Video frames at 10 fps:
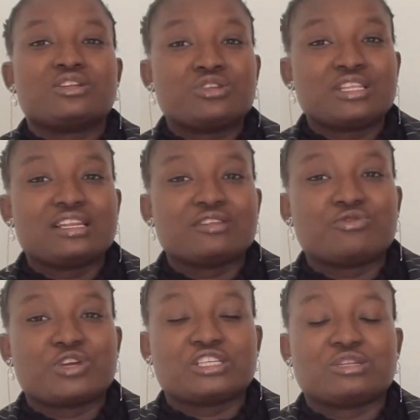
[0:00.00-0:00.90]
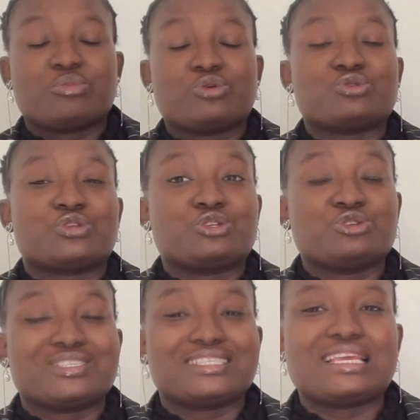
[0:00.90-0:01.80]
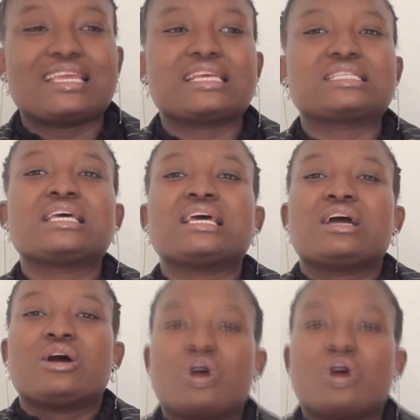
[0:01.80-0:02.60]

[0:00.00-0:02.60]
Turn on the notification bell so that you see it